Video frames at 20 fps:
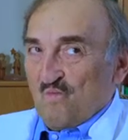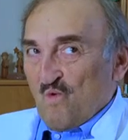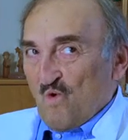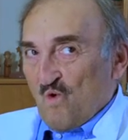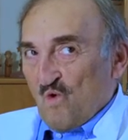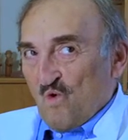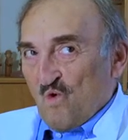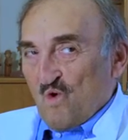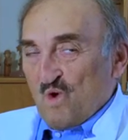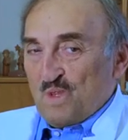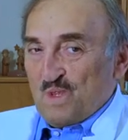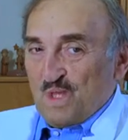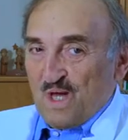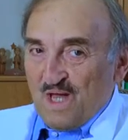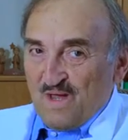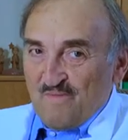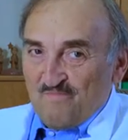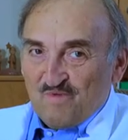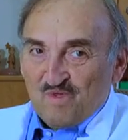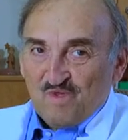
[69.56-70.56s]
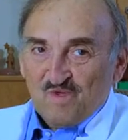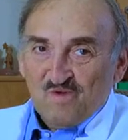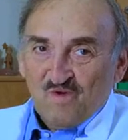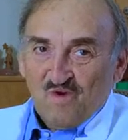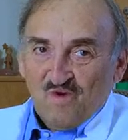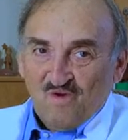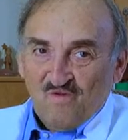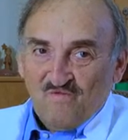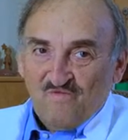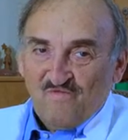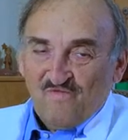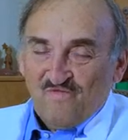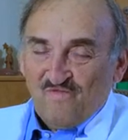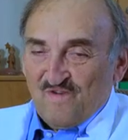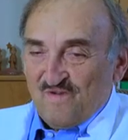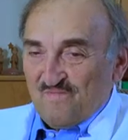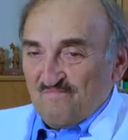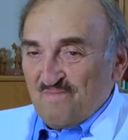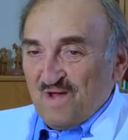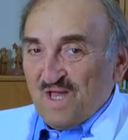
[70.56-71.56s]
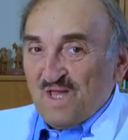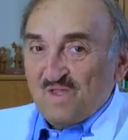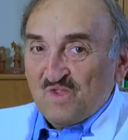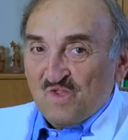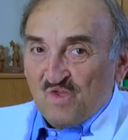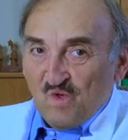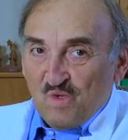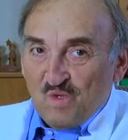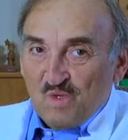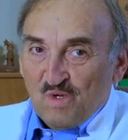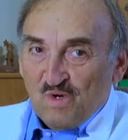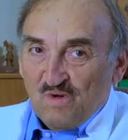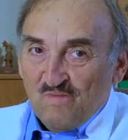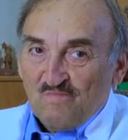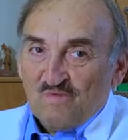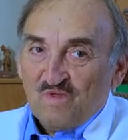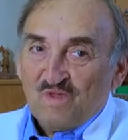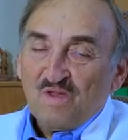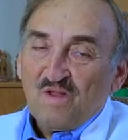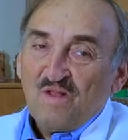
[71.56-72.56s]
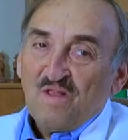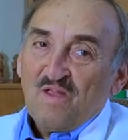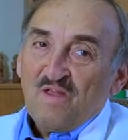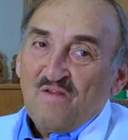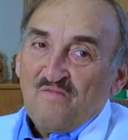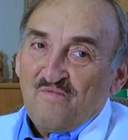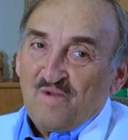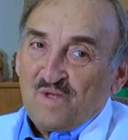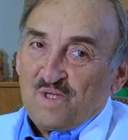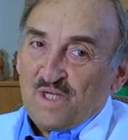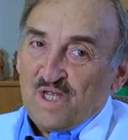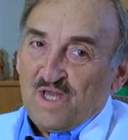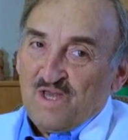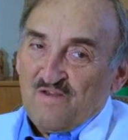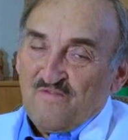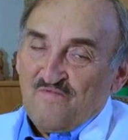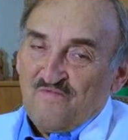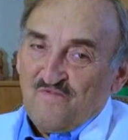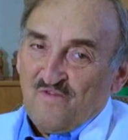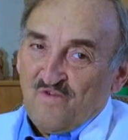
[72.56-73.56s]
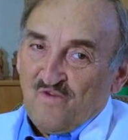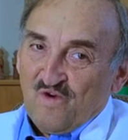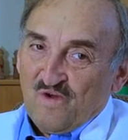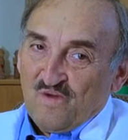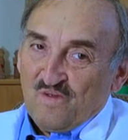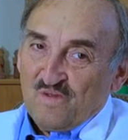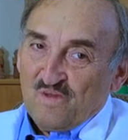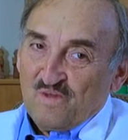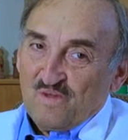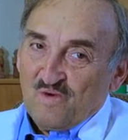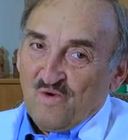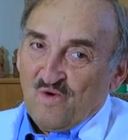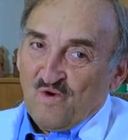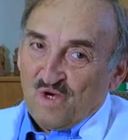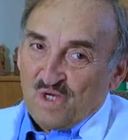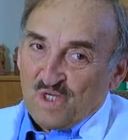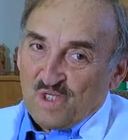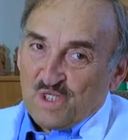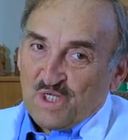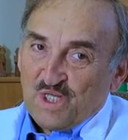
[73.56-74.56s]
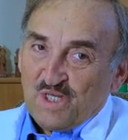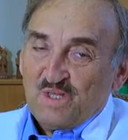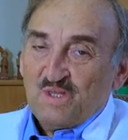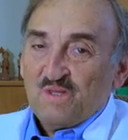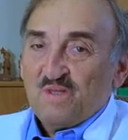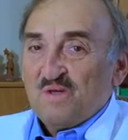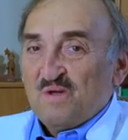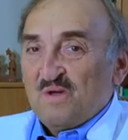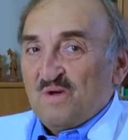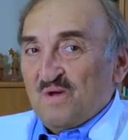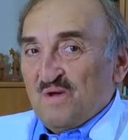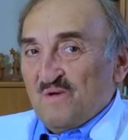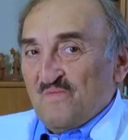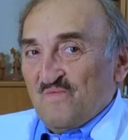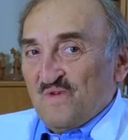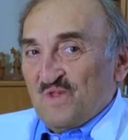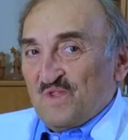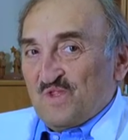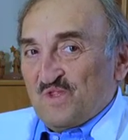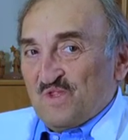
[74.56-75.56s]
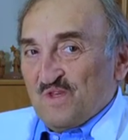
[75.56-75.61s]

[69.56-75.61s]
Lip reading: all types of pain syndromes which have an origin with